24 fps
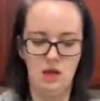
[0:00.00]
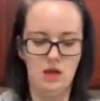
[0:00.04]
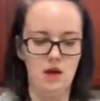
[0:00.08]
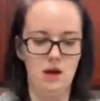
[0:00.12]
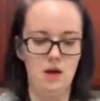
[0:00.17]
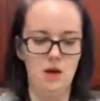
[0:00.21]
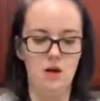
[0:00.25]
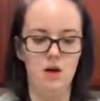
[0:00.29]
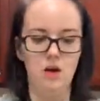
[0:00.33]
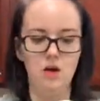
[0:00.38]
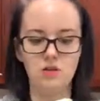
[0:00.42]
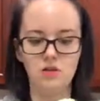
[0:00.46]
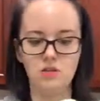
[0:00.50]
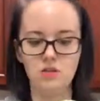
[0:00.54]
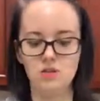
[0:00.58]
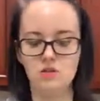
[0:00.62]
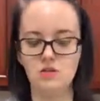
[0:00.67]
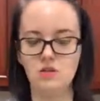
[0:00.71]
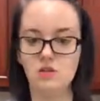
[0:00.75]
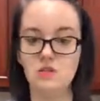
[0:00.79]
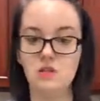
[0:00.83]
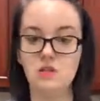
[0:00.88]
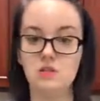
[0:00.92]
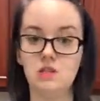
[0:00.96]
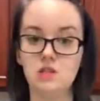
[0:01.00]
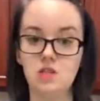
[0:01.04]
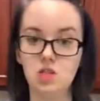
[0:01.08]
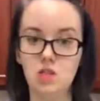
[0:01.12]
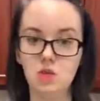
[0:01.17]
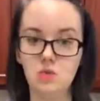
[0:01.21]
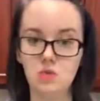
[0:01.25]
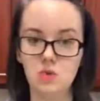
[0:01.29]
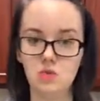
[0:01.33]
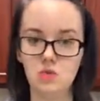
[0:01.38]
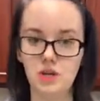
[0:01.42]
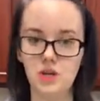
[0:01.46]
Also, this is a
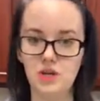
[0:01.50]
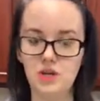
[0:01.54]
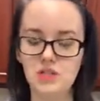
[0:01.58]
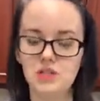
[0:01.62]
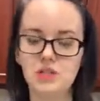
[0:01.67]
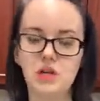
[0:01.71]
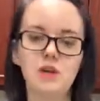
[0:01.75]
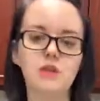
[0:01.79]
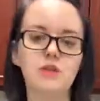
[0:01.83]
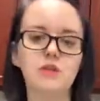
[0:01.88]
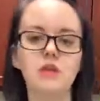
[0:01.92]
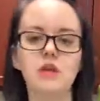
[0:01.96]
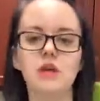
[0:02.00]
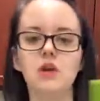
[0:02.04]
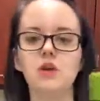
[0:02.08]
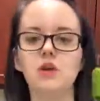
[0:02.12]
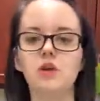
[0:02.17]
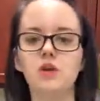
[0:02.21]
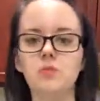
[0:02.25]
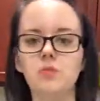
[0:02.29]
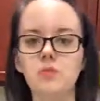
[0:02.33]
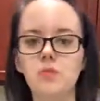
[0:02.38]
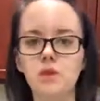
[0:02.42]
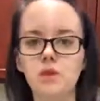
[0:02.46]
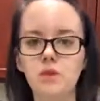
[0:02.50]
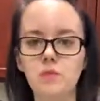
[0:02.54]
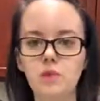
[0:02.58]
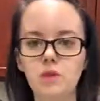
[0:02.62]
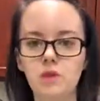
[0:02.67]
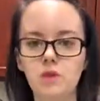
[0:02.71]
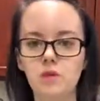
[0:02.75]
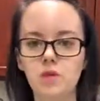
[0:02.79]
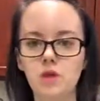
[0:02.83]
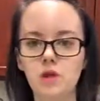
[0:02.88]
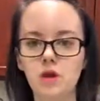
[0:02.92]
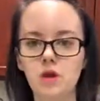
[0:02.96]
2-in-1. It's not only an herb mill, but
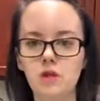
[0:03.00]
you can